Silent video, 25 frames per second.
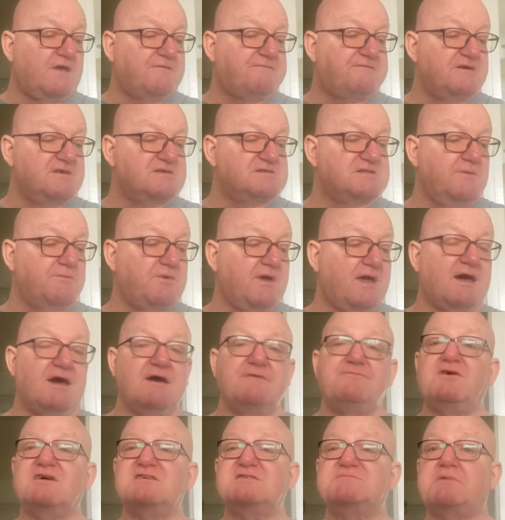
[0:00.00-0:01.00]
Firstly, we
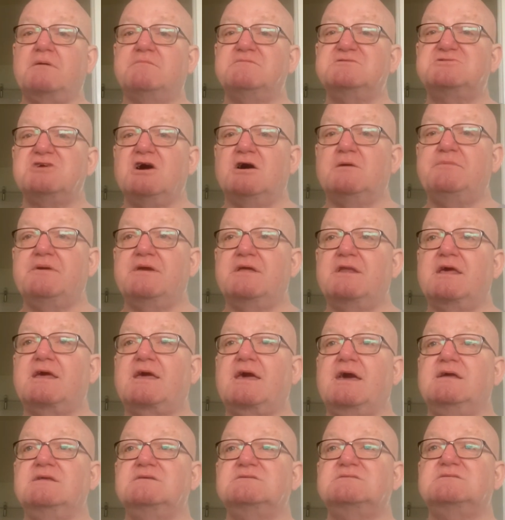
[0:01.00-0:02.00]
have West Bromwich Albion
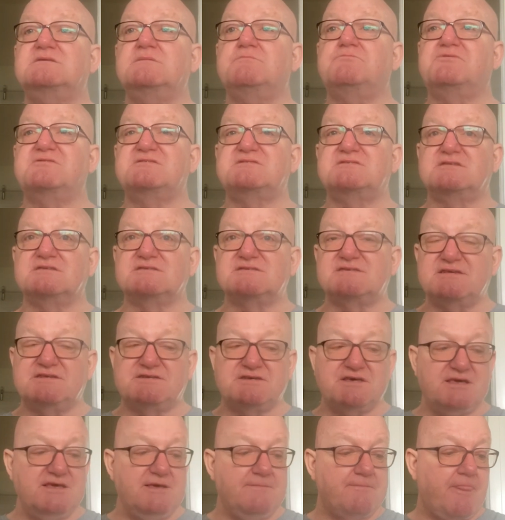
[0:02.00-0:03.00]
against Bristol
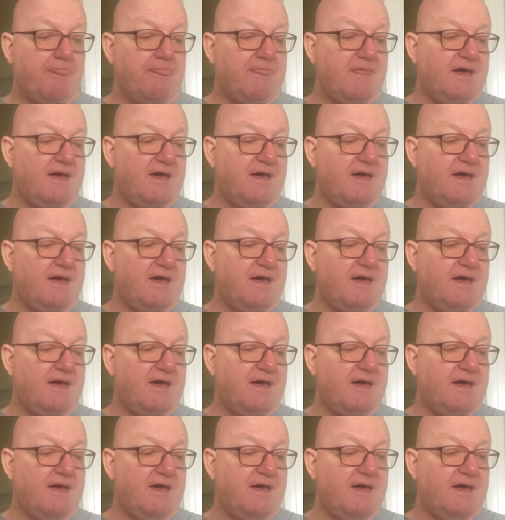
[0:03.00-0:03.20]
City.